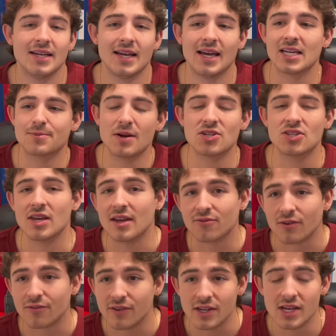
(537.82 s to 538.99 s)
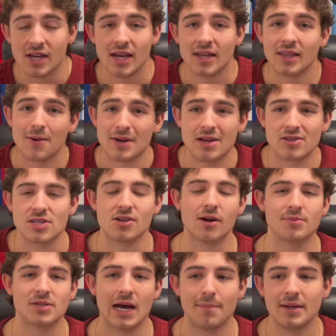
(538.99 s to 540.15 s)
And especially if Rafinha and Lewandowski are up
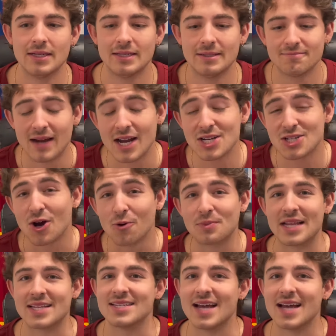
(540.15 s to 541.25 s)
top, I just hope that's